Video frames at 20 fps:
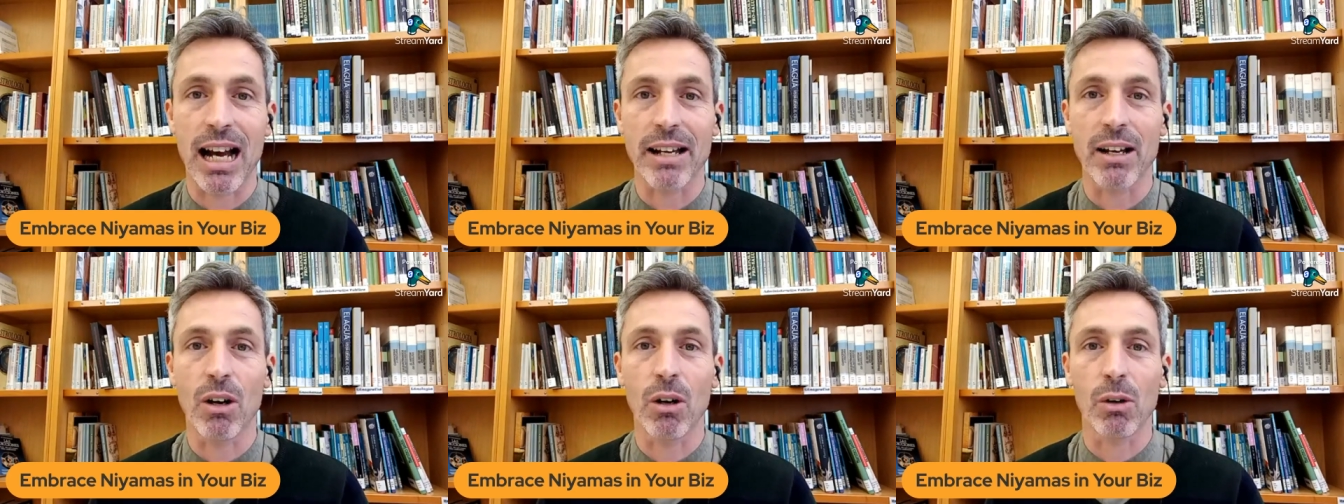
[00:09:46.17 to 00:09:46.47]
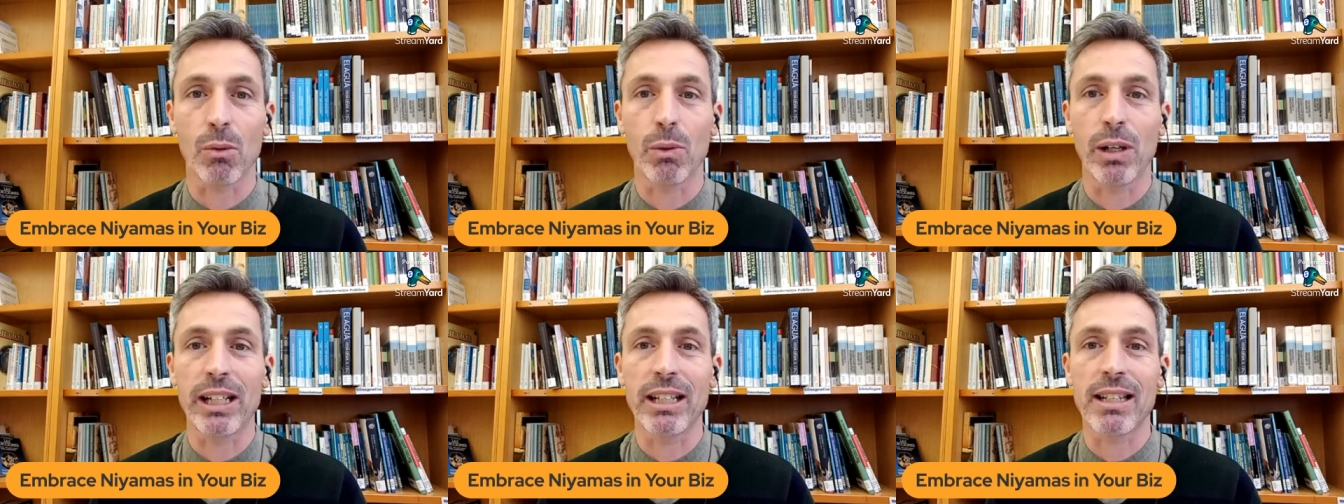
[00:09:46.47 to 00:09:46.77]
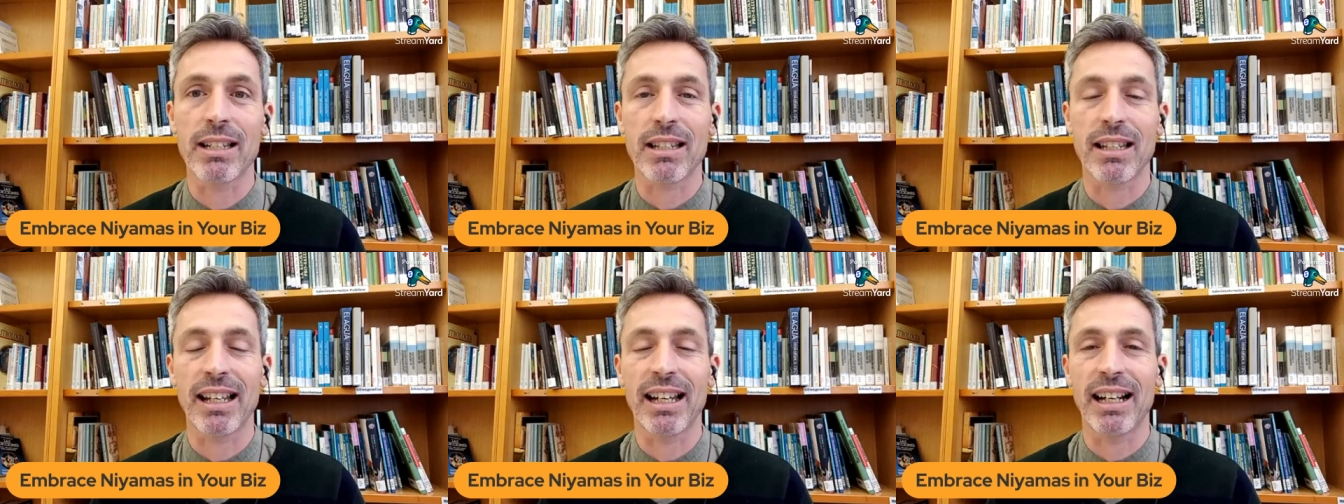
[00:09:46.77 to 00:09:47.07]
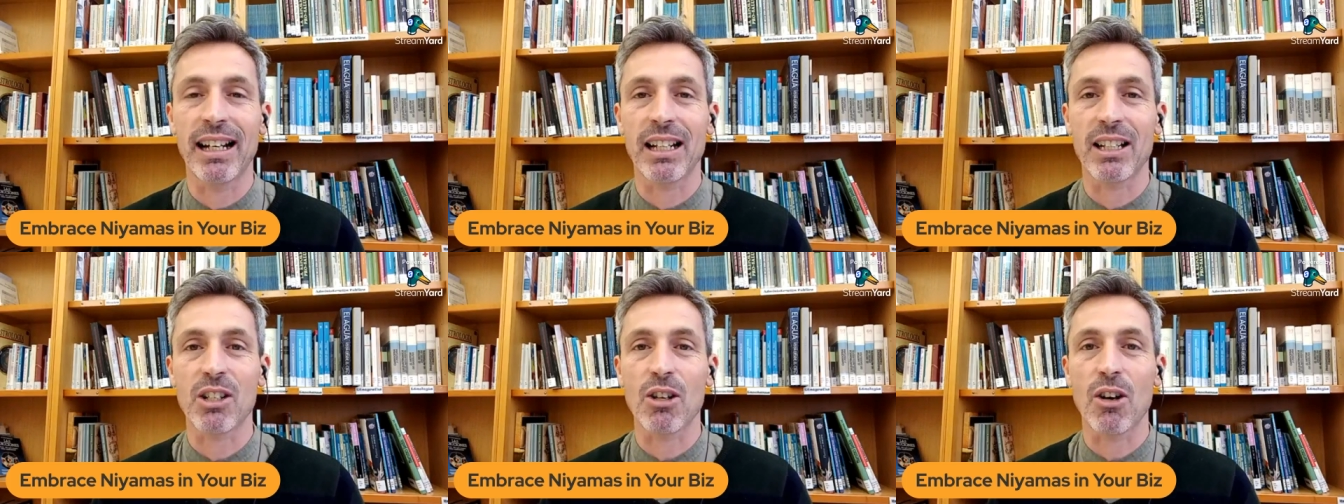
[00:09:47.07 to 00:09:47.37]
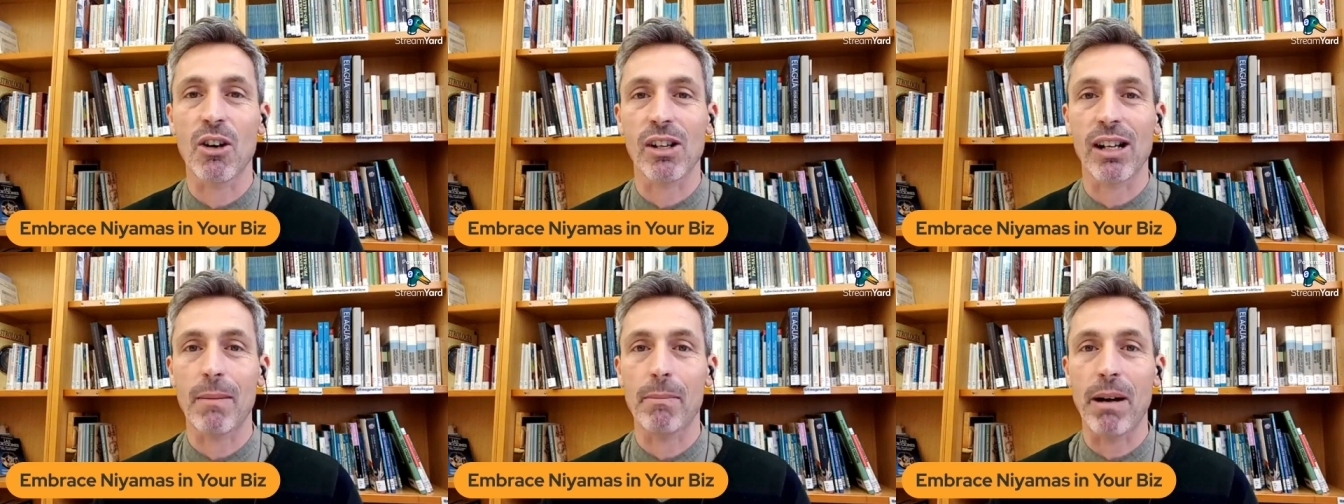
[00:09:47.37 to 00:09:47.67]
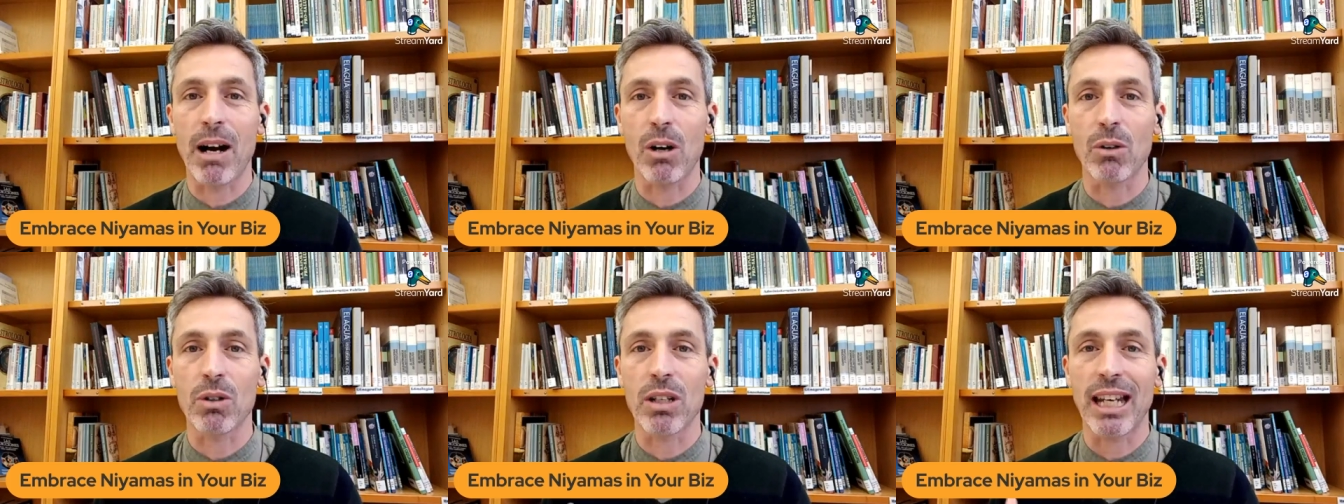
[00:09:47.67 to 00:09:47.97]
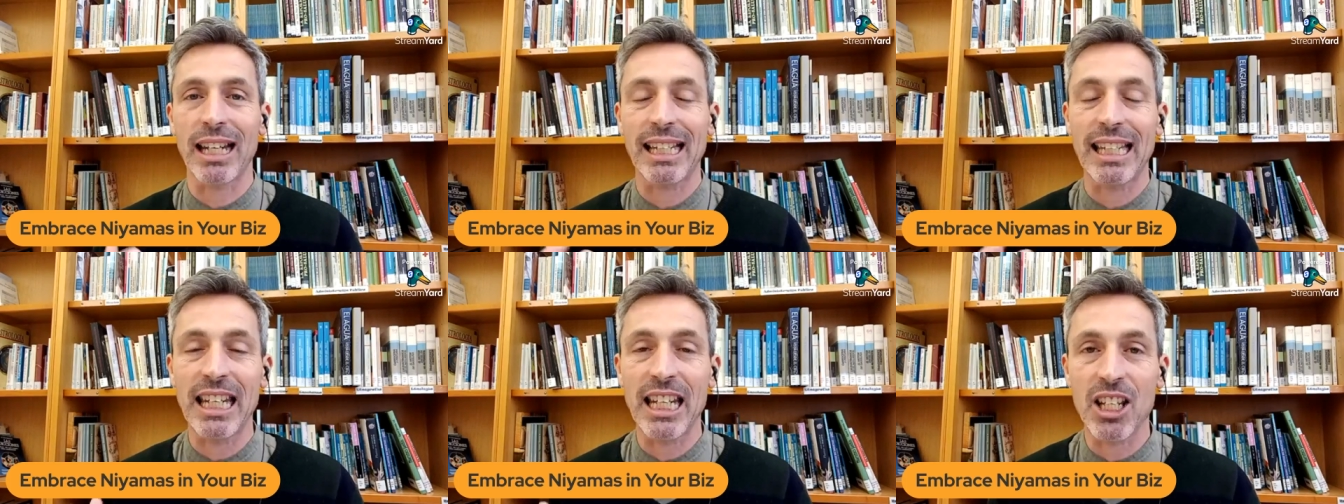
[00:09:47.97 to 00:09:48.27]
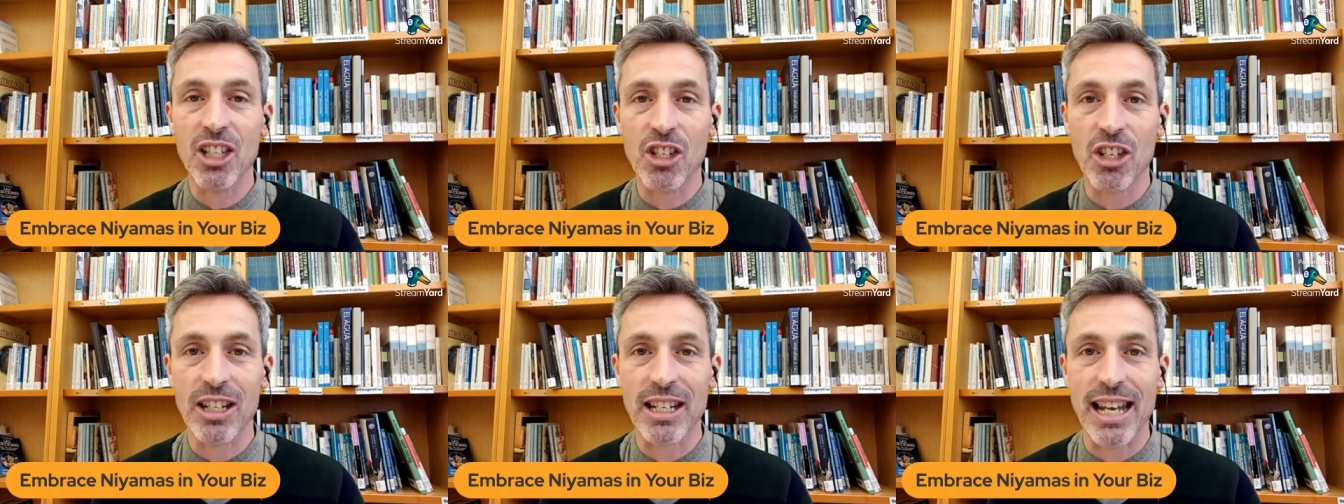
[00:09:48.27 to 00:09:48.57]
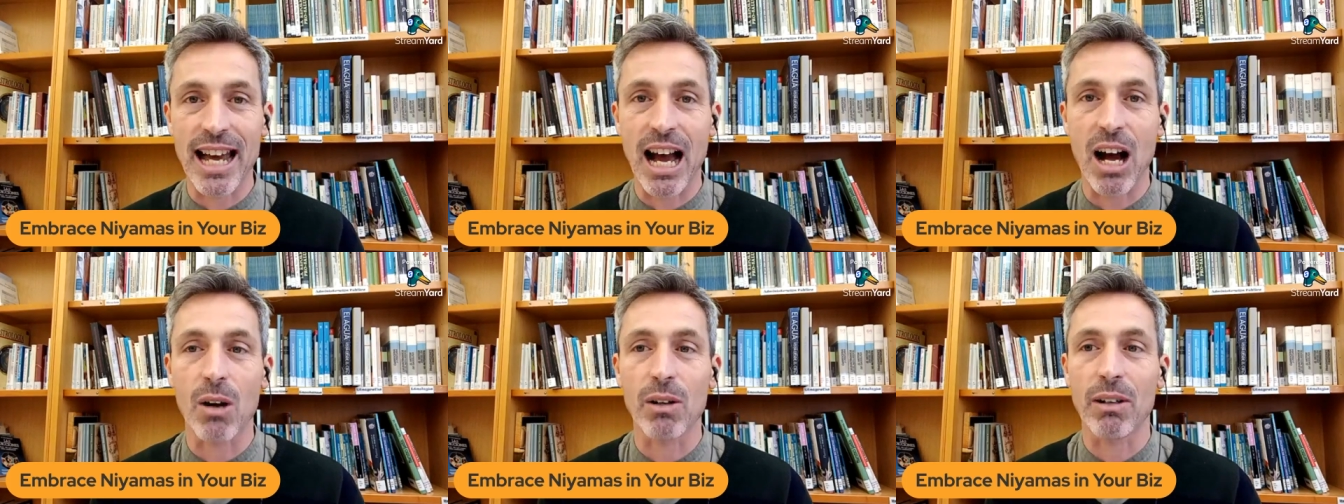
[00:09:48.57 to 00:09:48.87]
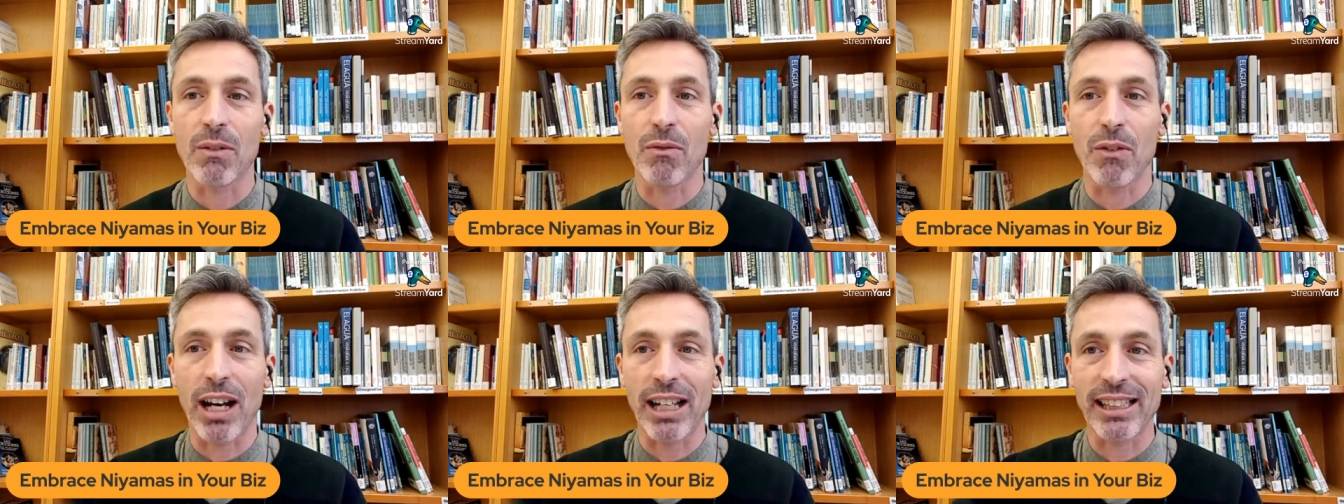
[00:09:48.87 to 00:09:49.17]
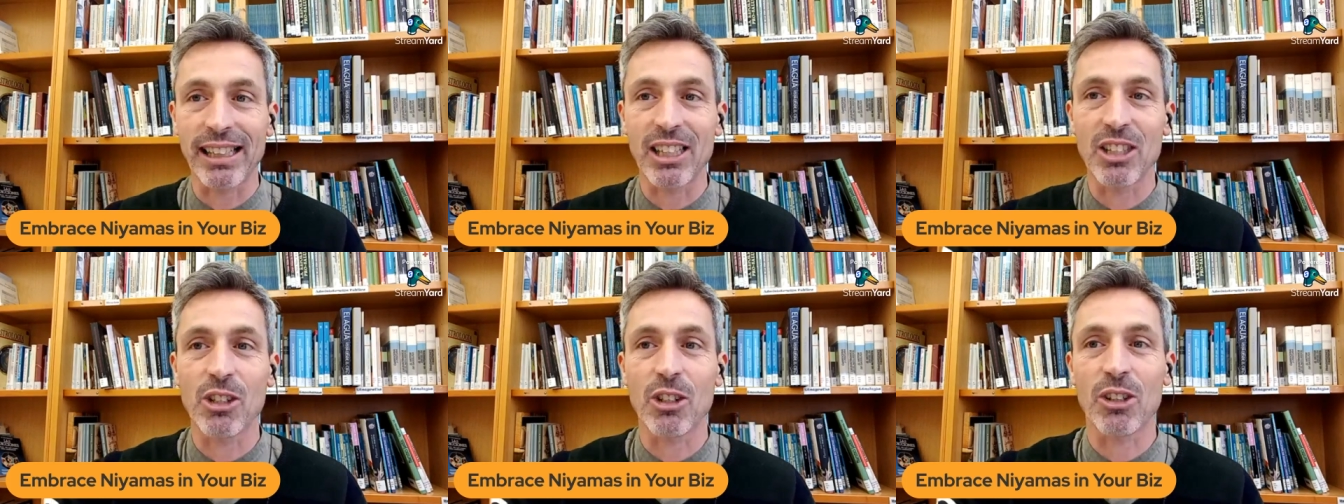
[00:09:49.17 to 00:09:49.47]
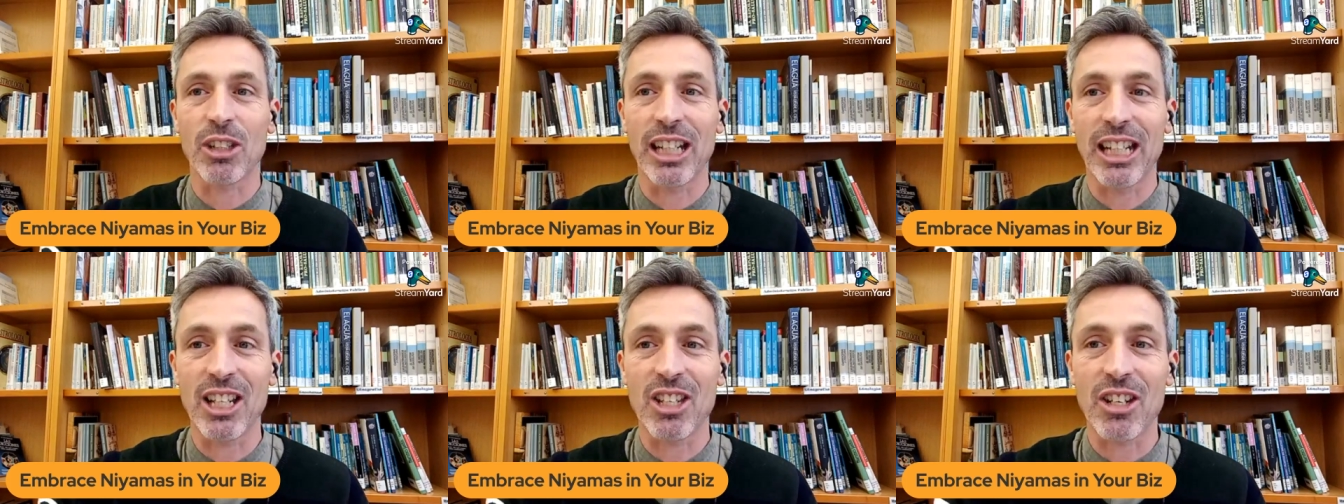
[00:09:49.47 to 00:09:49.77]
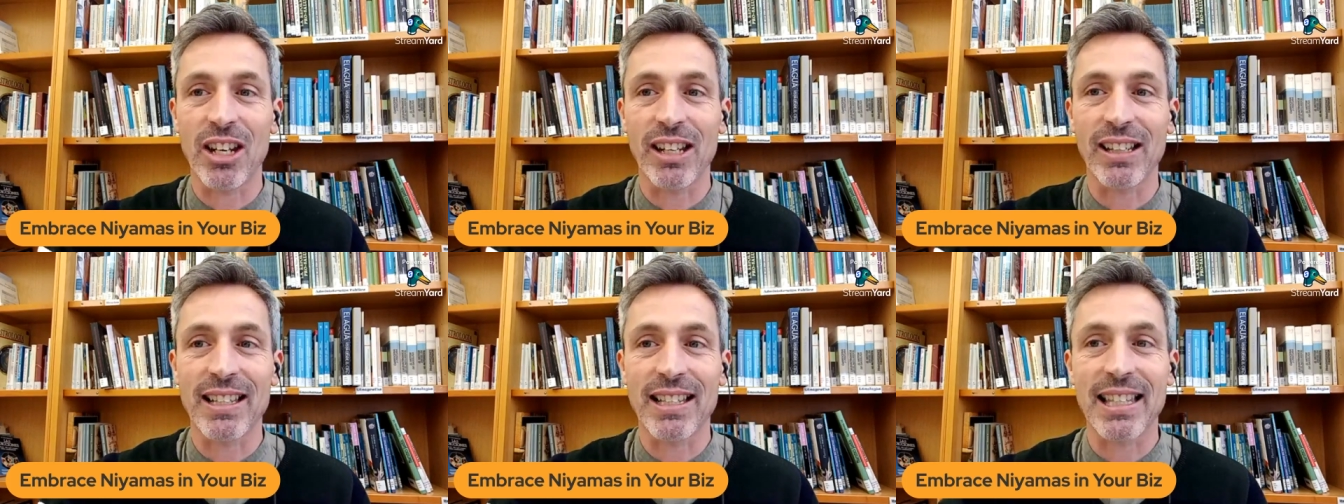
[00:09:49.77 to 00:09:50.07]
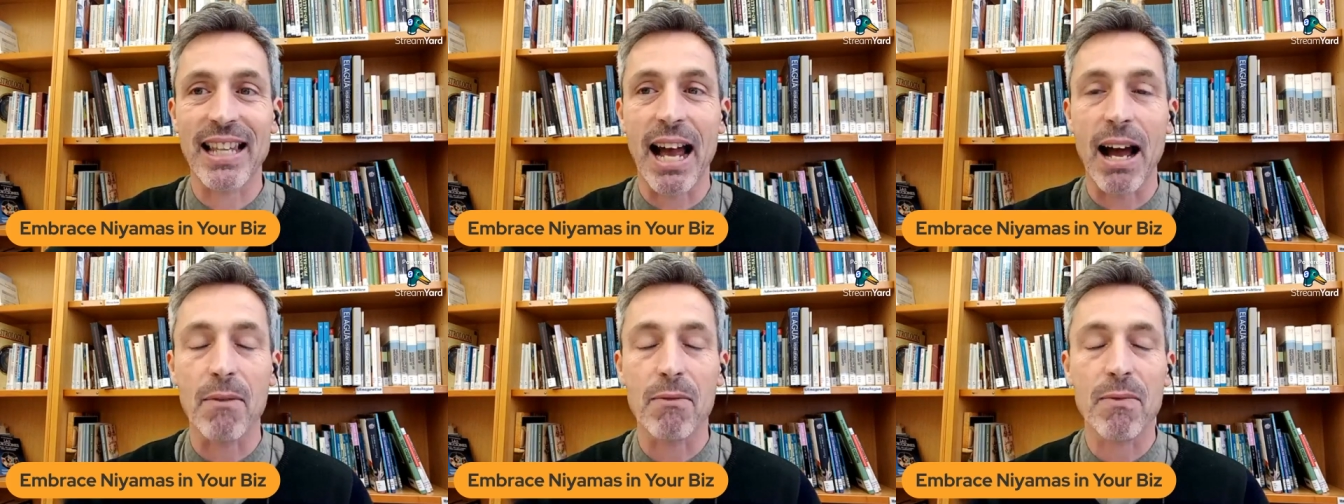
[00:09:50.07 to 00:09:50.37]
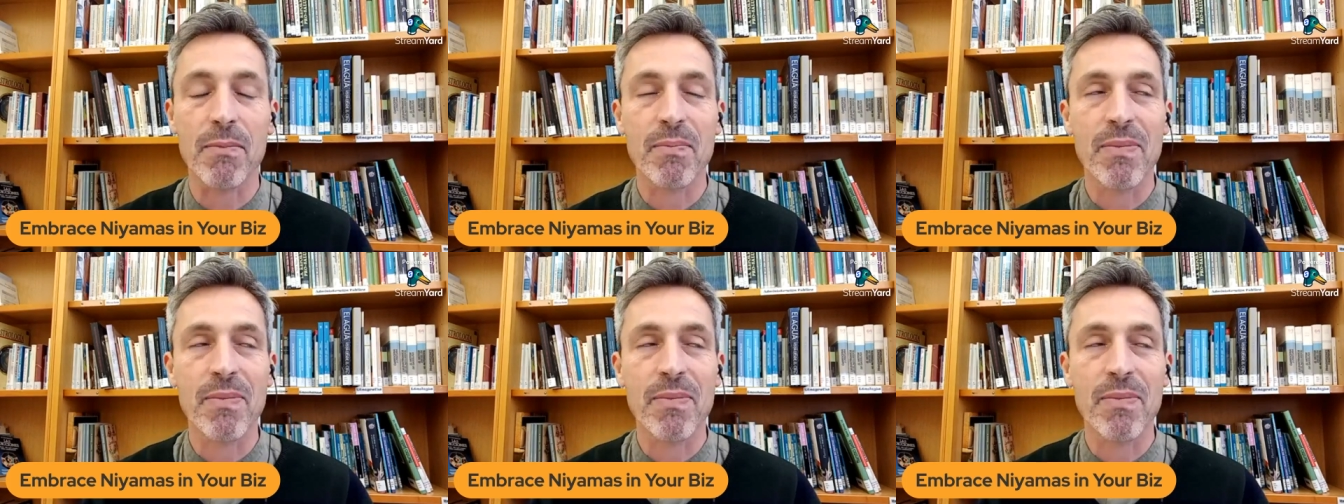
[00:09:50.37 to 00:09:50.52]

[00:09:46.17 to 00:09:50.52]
i always uh, talk about niching down and finding your niche and stuff